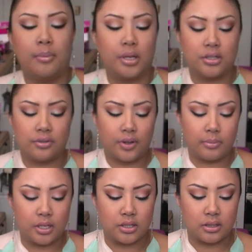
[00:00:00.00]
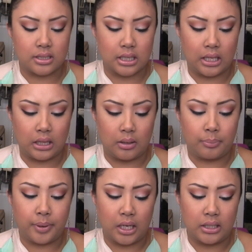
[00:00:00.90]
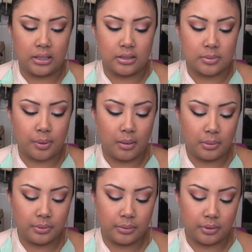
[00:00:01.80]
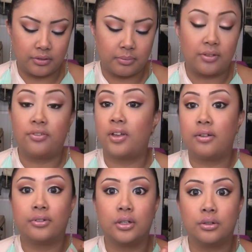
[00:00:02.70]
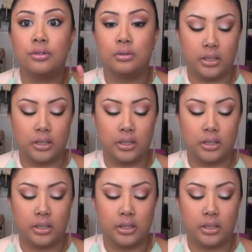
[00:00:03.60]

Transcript: Not sure if I mentioned this lately, but it is probably one of my favorite nude